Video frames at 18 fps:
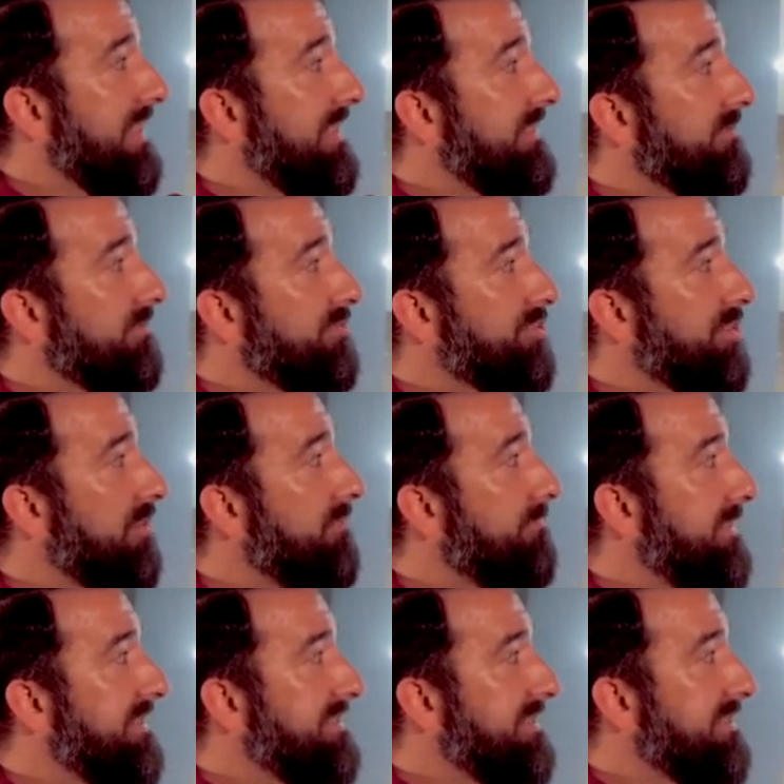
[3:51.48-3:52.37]
take and show
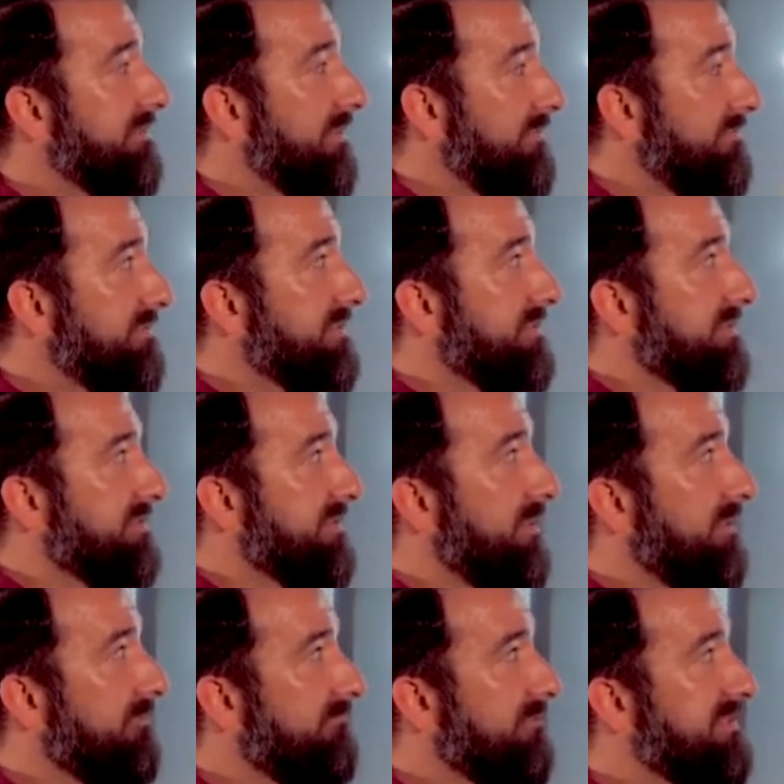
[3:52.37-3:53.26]
meeting notes.
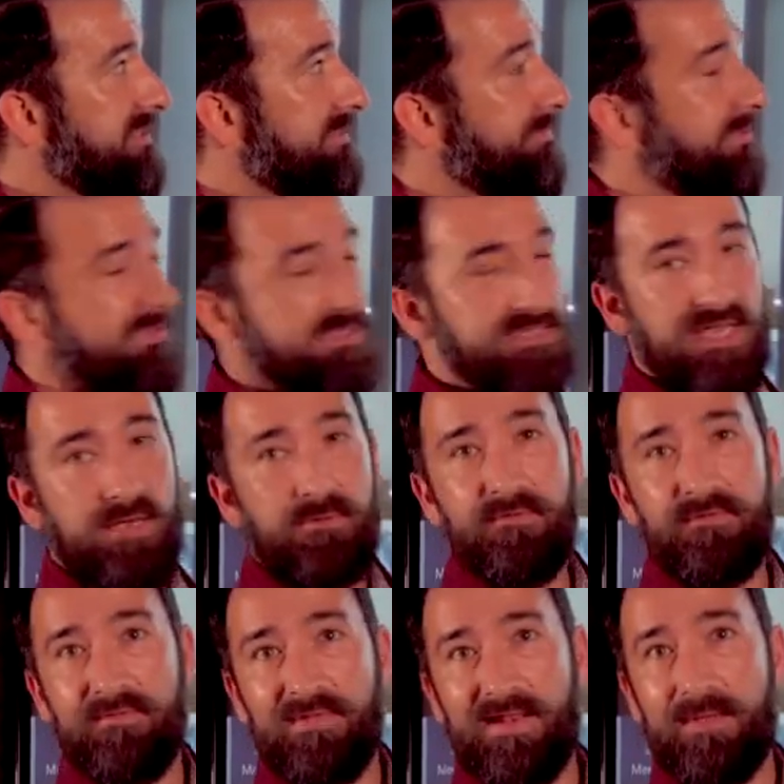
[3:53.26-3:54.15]
So recipients sat at
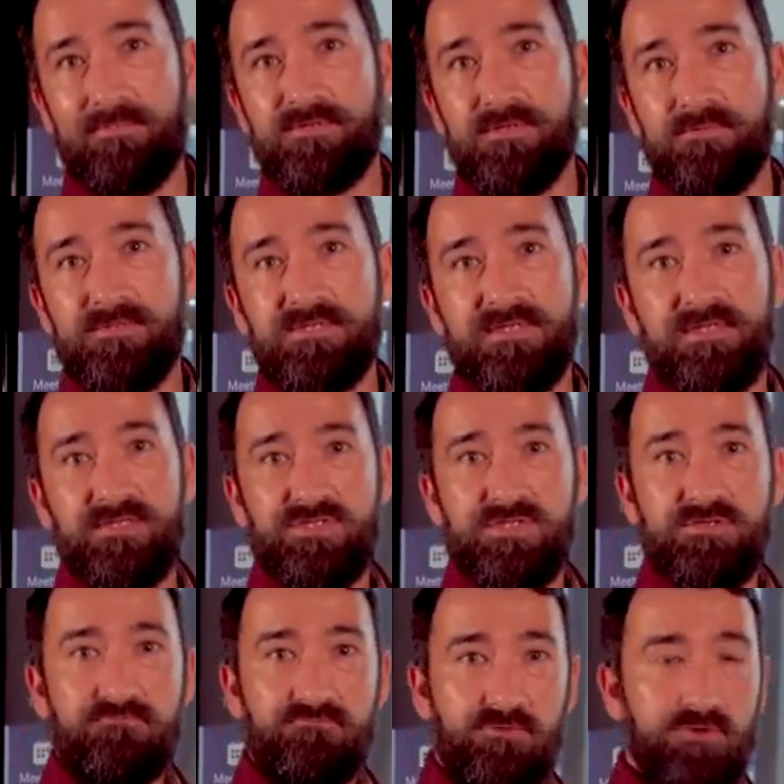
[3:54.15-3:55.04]
the laptops can
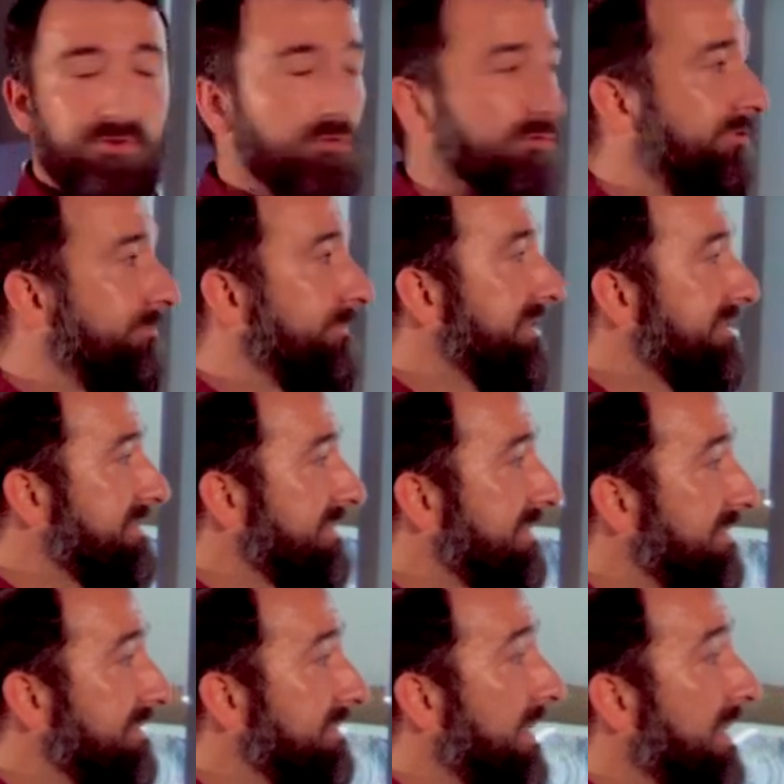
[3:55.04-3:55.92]
actually record the
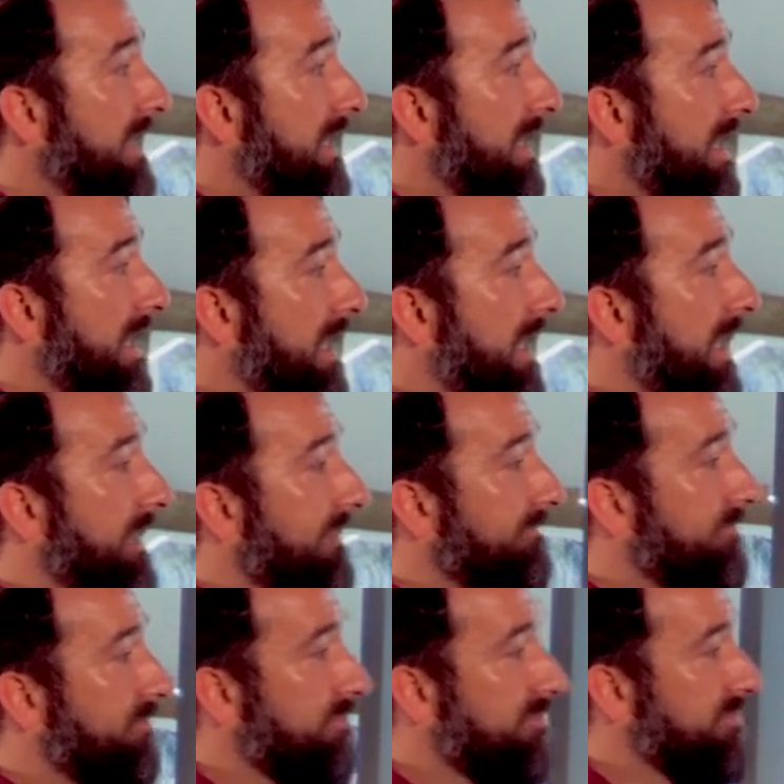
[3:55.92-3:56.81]
meeting. Uh, and
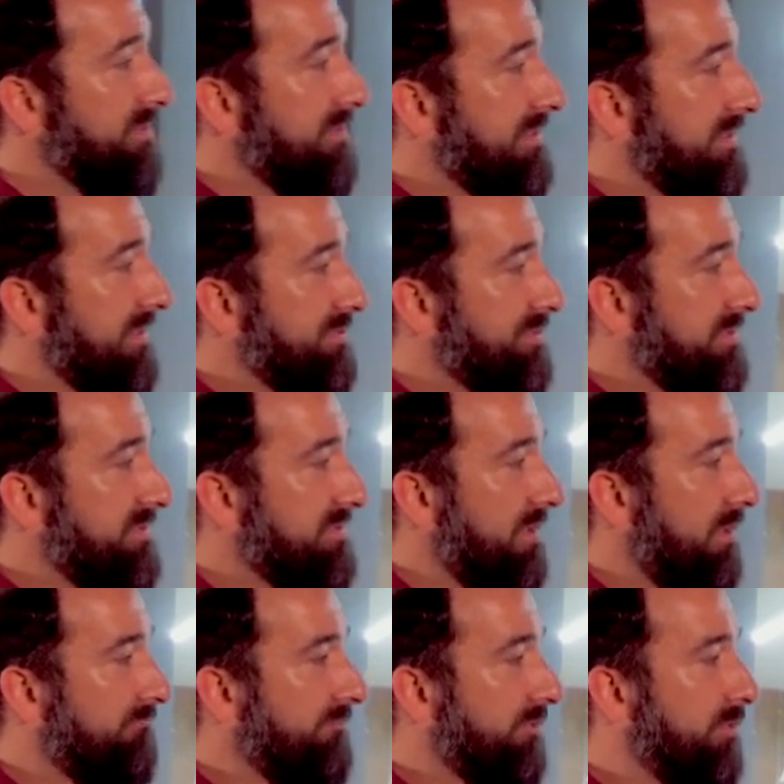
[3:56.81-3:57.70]
of course, you can actually
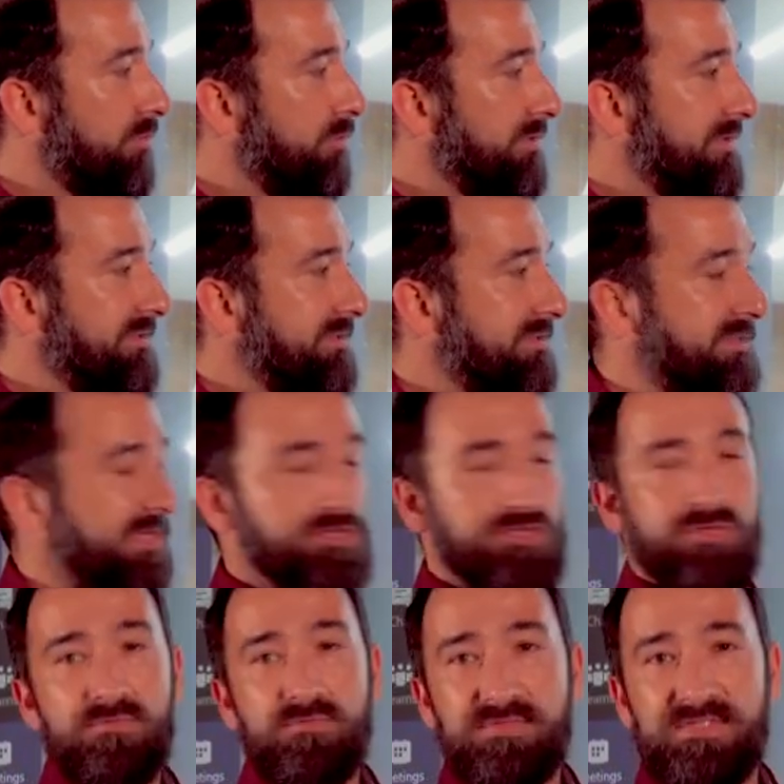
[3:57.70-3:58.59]
start recording the
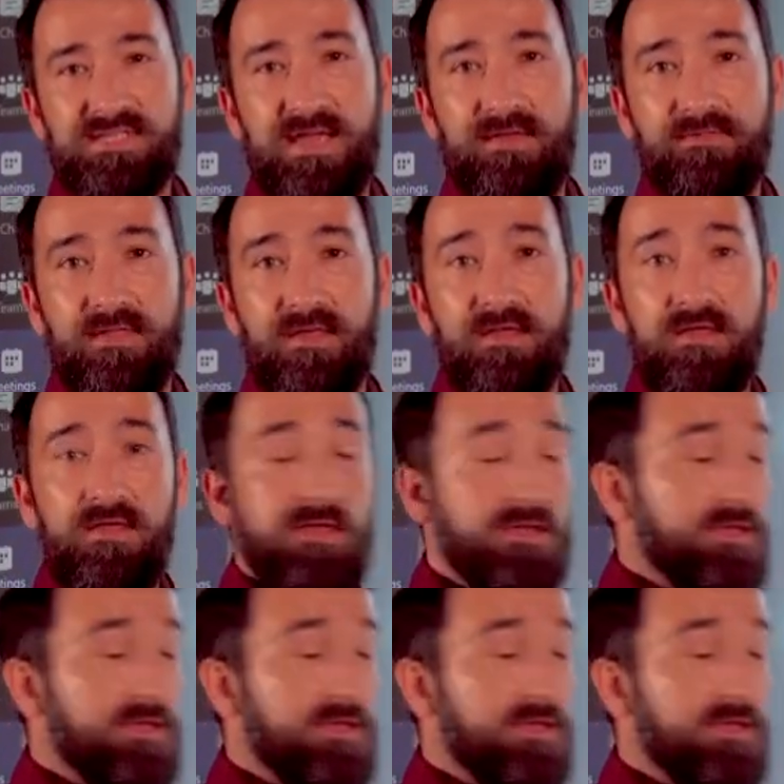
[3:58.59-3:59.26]
session altogether.